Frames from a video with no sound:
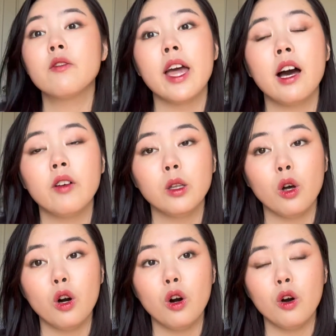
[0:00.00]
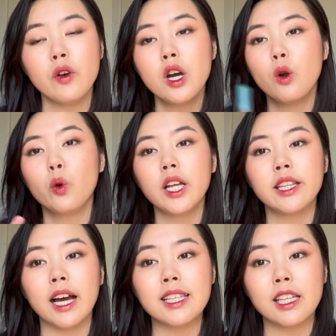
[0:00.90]
They have a lot of really
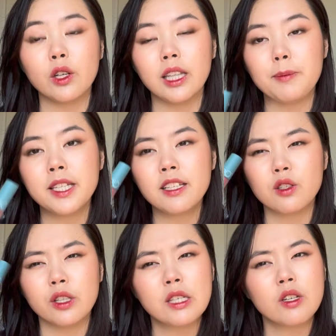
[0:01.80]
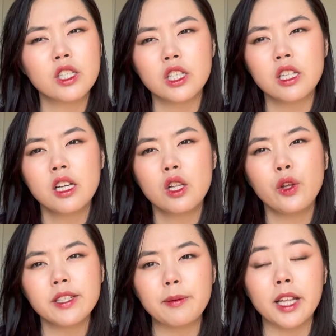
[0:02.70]
nice liquid lipsticks, so this one's just not
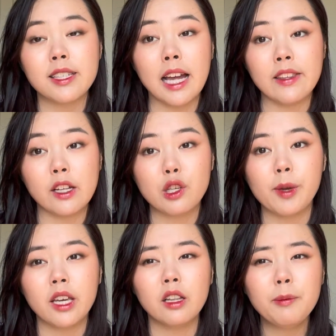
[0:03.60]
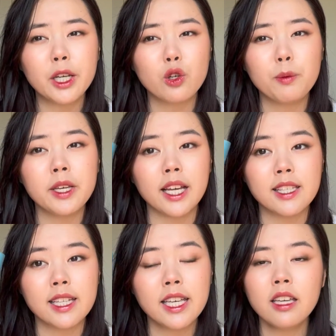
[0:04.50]
something that stands out to me. A little bit goopy and
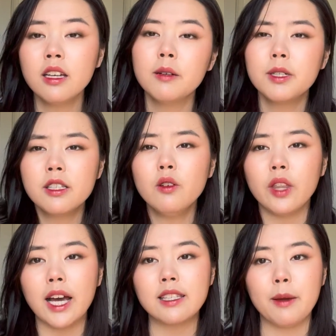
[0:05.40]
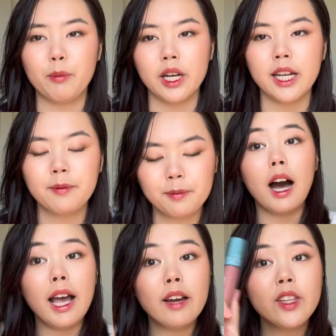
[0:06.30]
sticky, but still nice and pretty. I
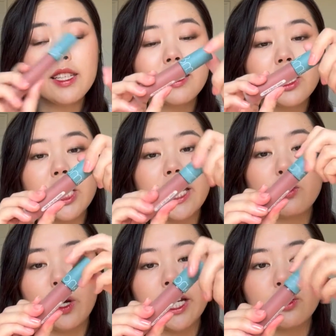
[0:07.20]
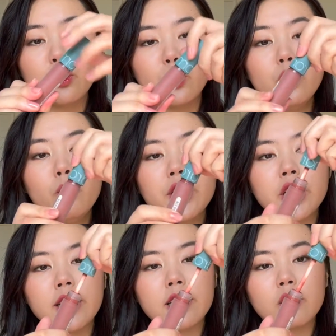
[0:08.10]
have this in the shade 22, which
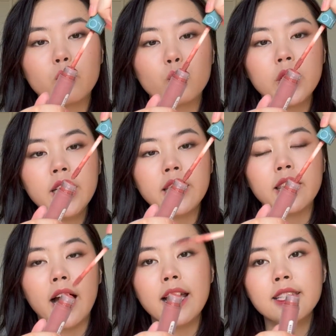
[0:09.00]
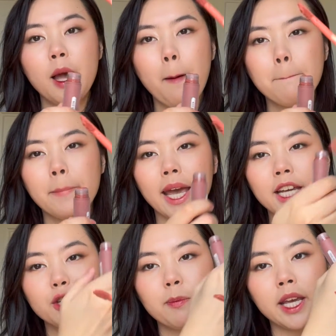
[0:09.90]
is a really nice
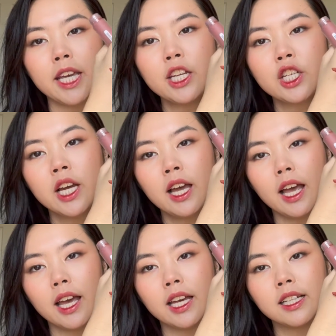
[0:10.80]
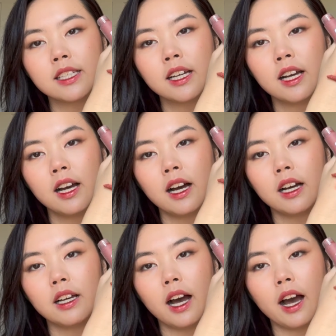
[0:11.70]
beige peach, and
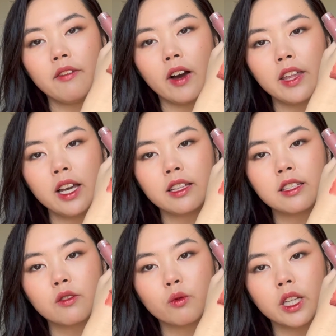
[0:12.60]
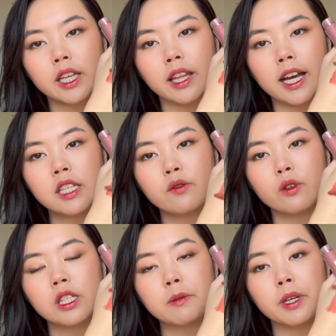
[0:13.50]
I find that this is really nice for
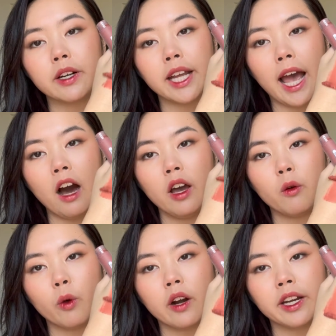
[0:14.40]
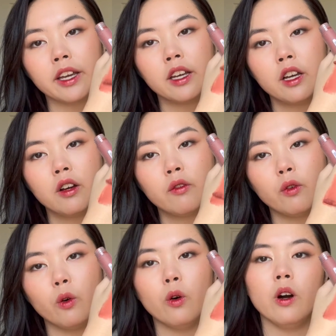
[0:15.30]
smearing out and wearing it
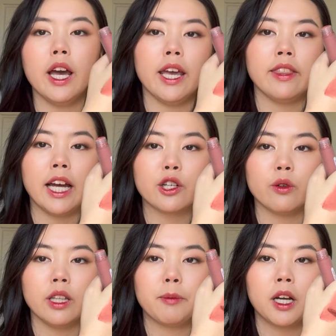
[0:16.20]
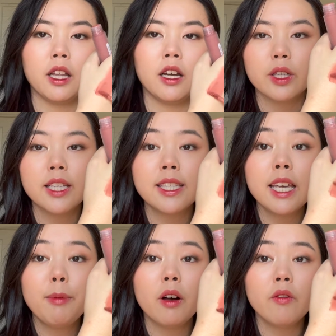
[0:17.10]
for a natural lip color. can see
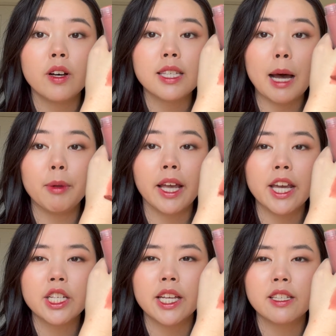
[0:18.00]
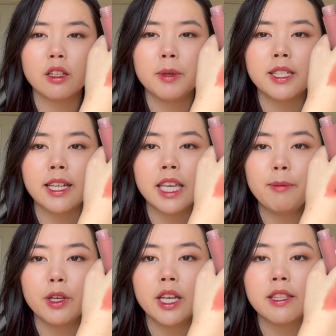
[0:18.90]
upon first application it's a little bit sticky,
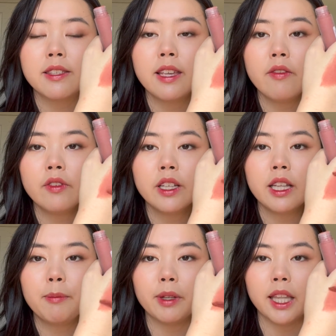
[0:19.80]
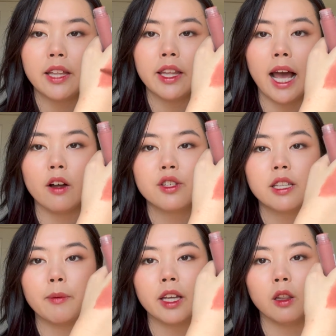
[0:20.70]
but you can definitely blend it out to
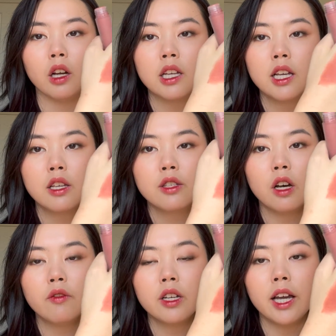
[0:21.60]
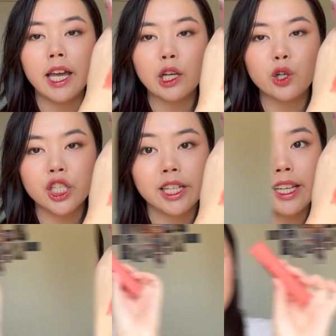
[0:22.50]
something a lot softer and
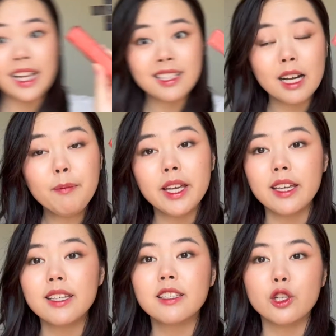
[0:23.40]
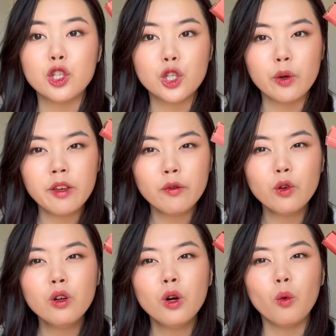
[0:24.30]
cushiony. Next up is the
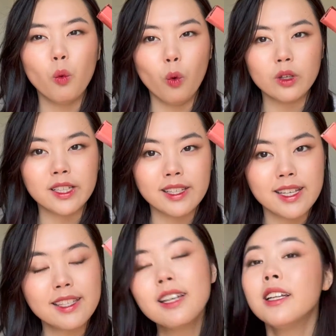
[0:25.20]
Dewyful water tint.